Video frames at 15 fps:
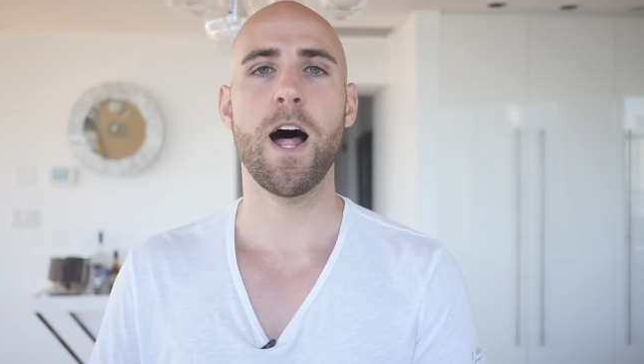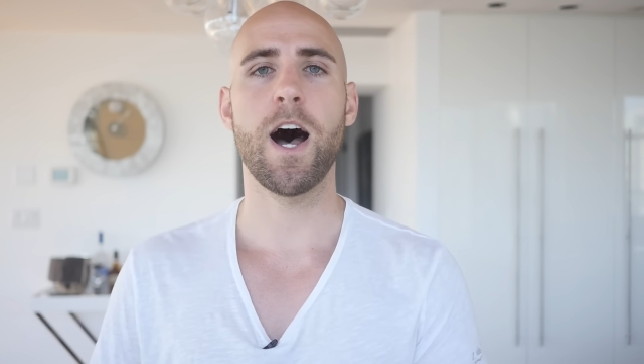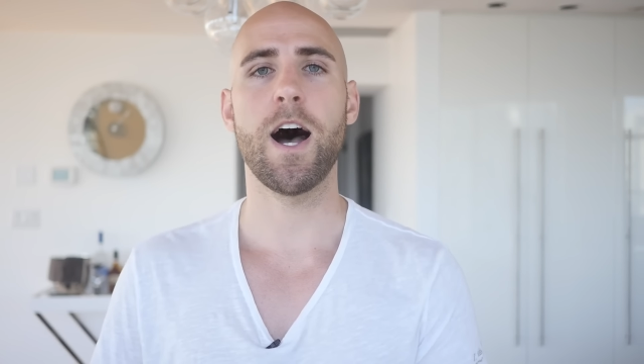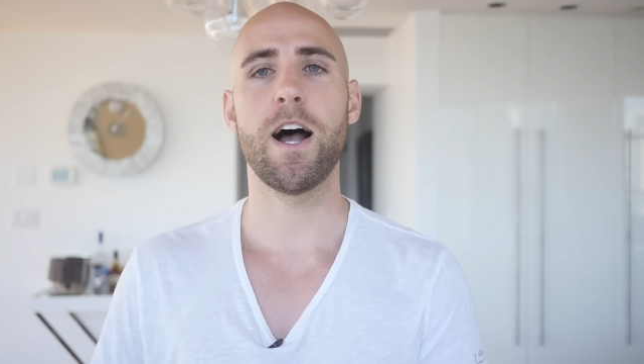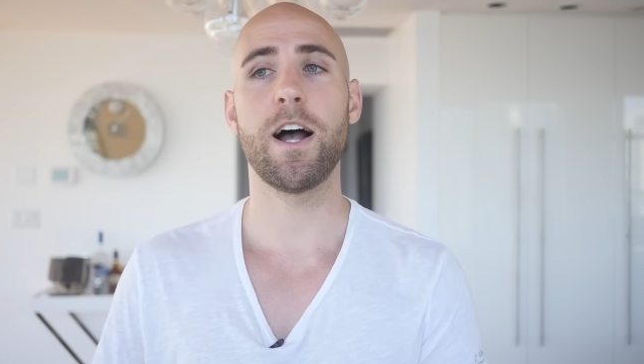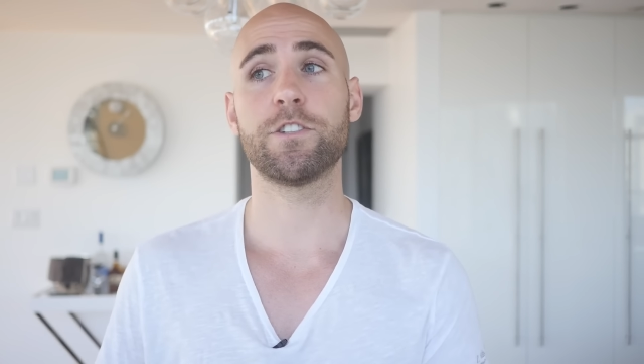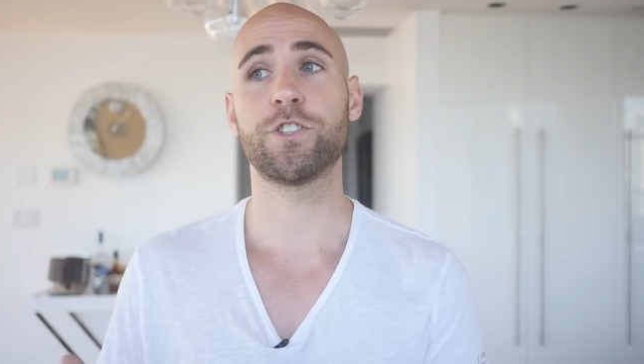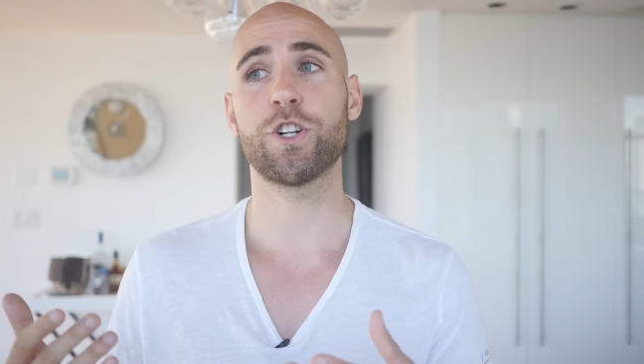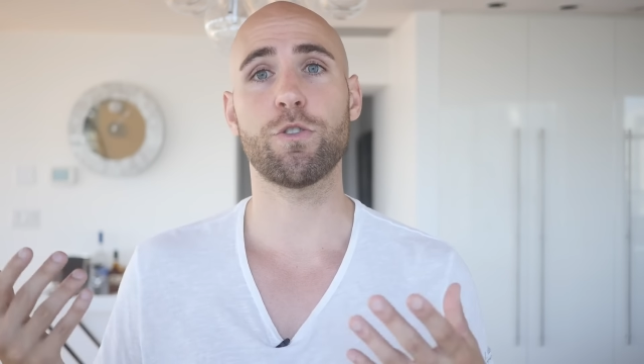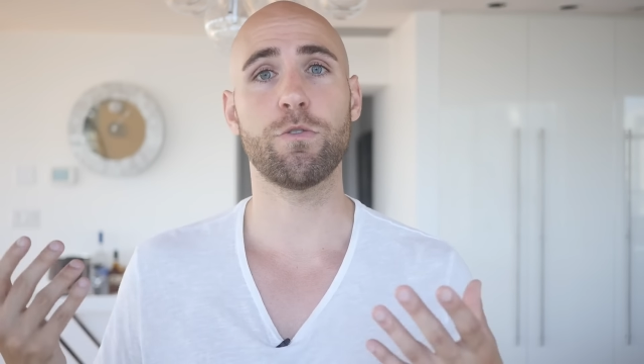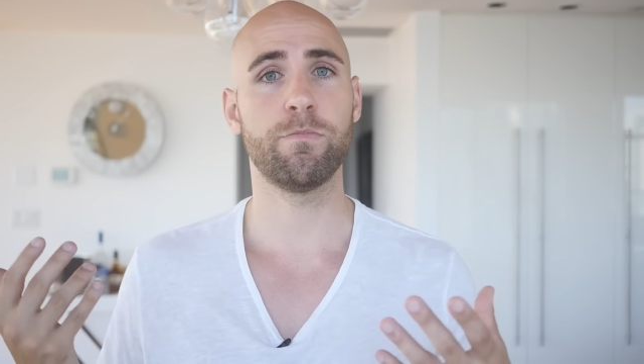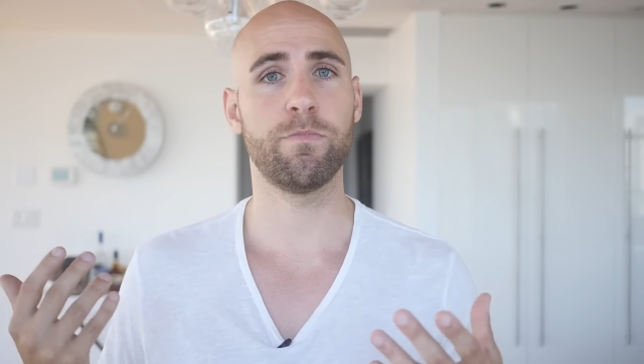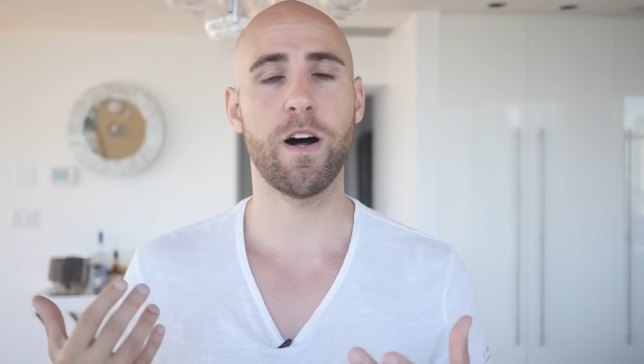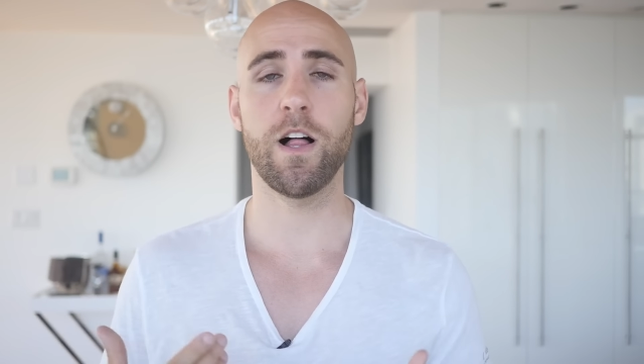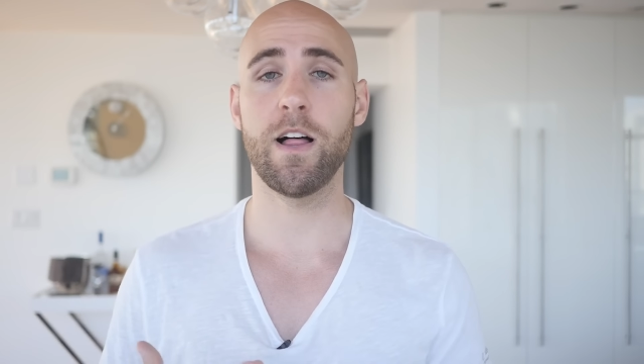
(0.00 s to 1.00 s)
Uh, I
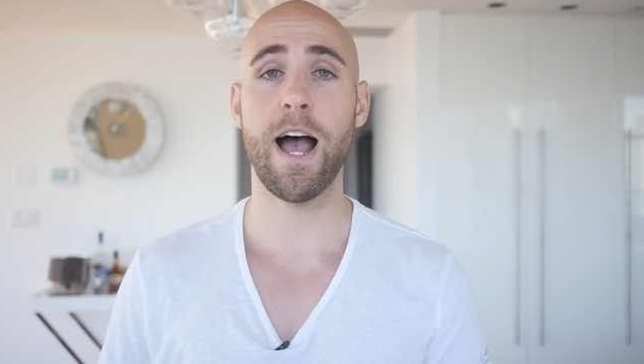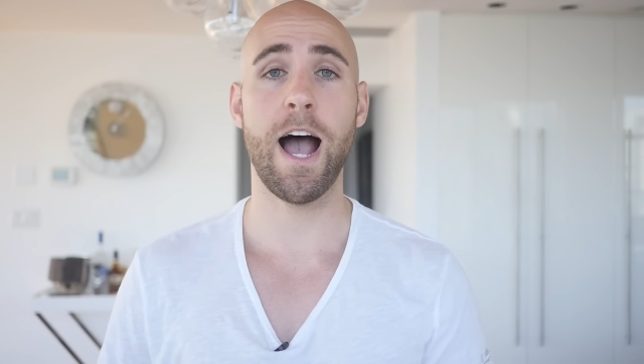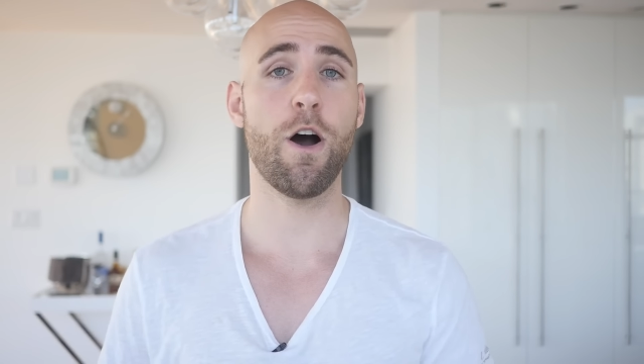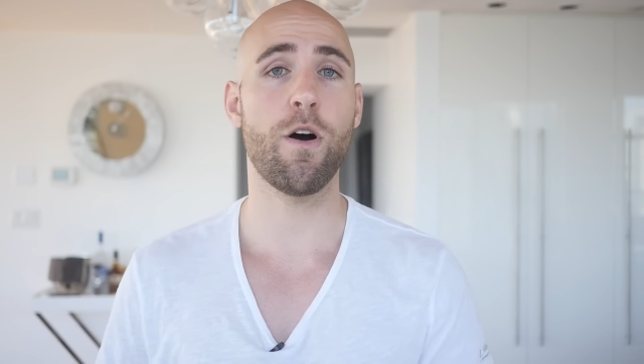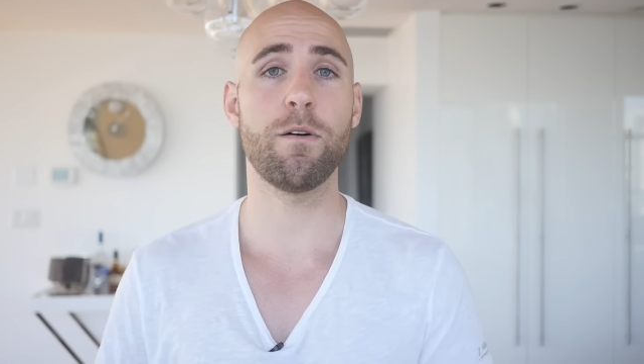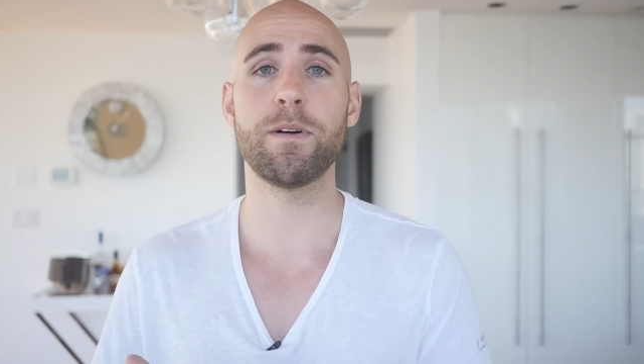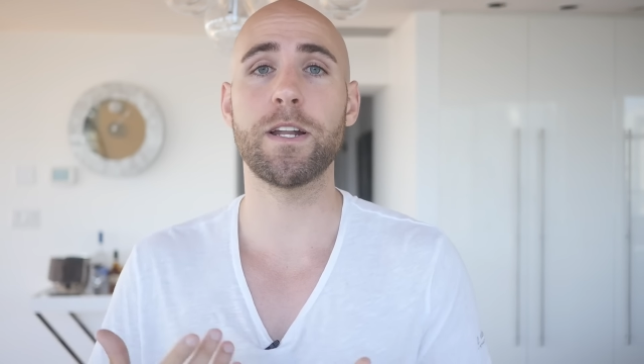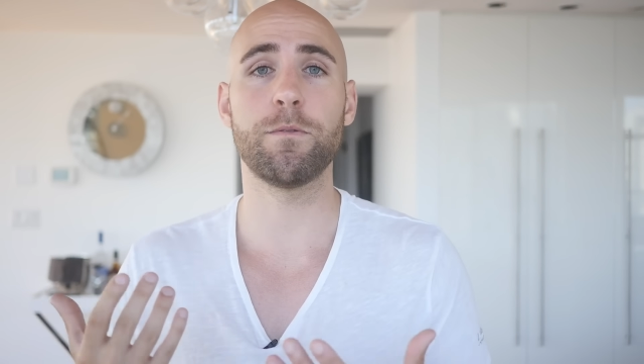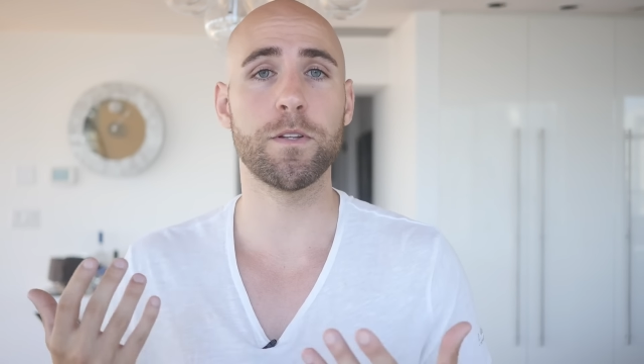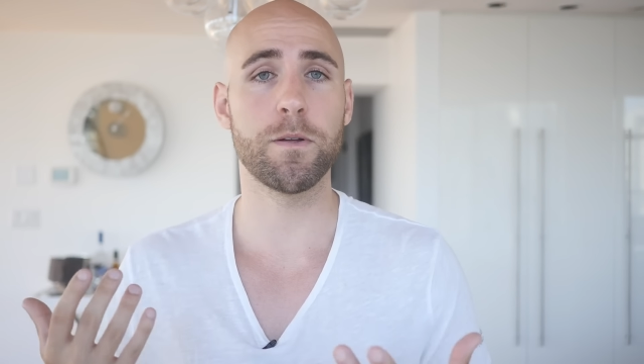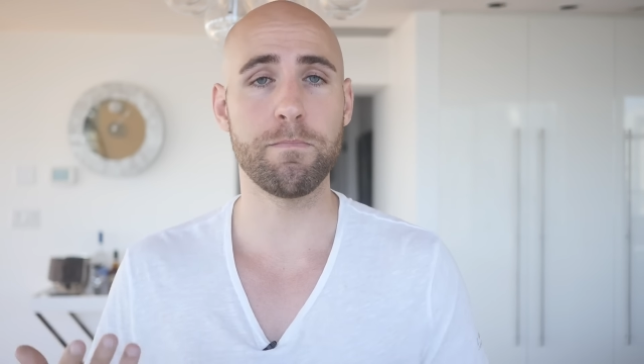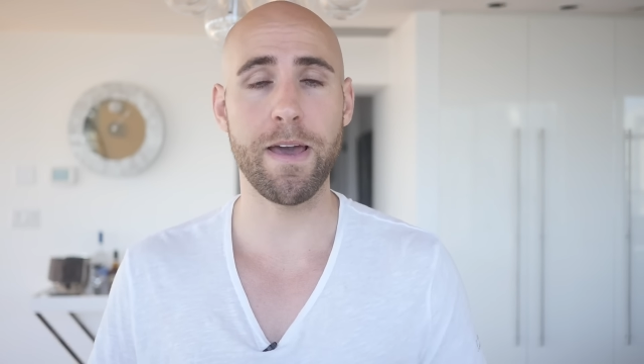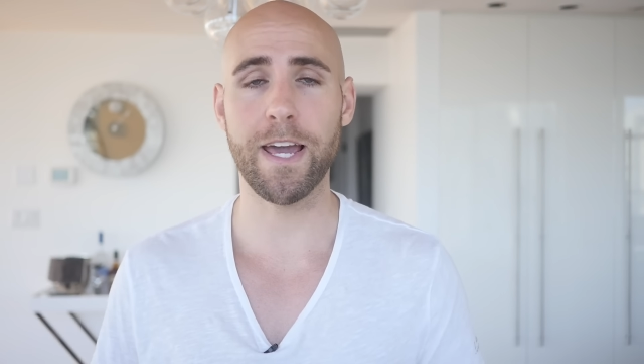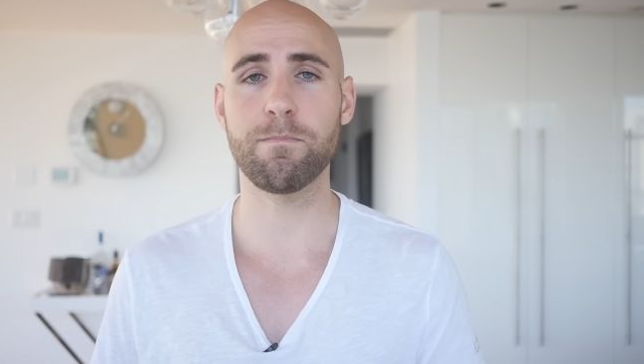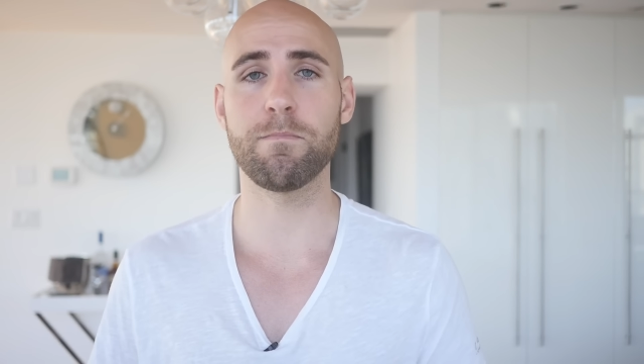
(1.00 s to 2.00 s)
show uh, how I've been able to
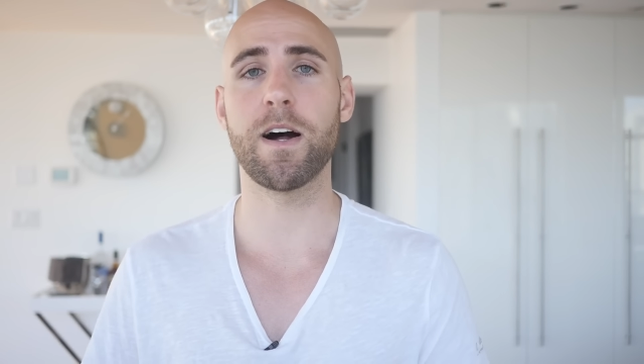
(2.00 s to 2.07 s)
make